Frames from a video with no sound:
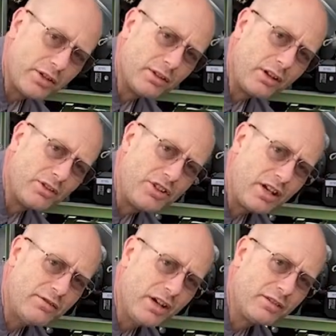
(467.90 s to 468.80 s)
little check
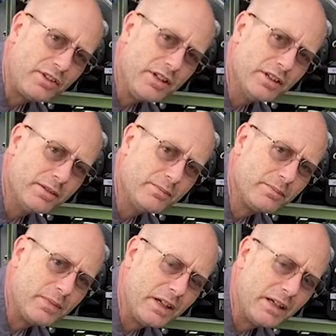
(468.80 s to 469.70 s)
valve here.
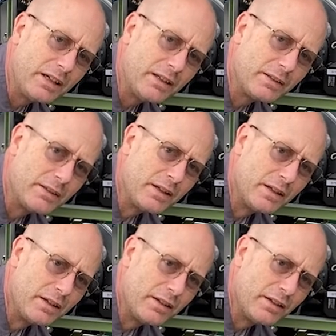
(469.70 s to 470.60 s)

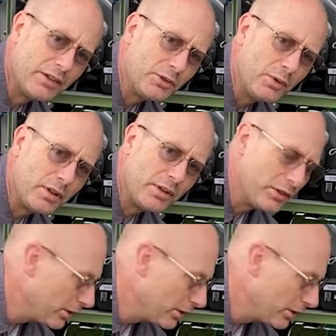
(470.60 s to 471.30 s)
This one is